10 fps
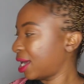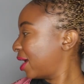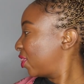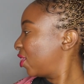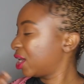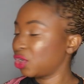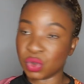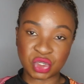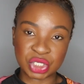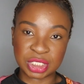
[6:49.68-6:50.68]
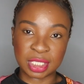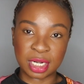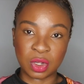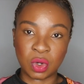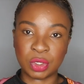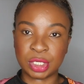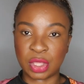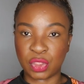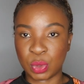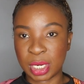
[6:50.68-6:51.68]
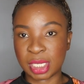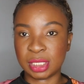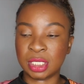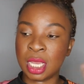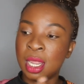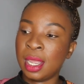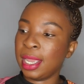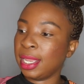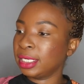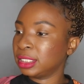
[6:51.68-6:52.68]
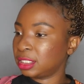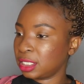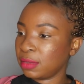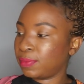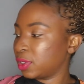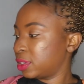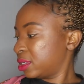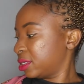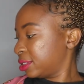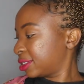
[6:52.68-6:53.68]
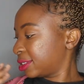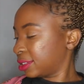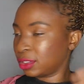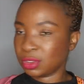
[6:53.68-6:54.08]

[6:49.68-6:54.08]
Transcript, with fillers: other notions that I got, like threads and zippers.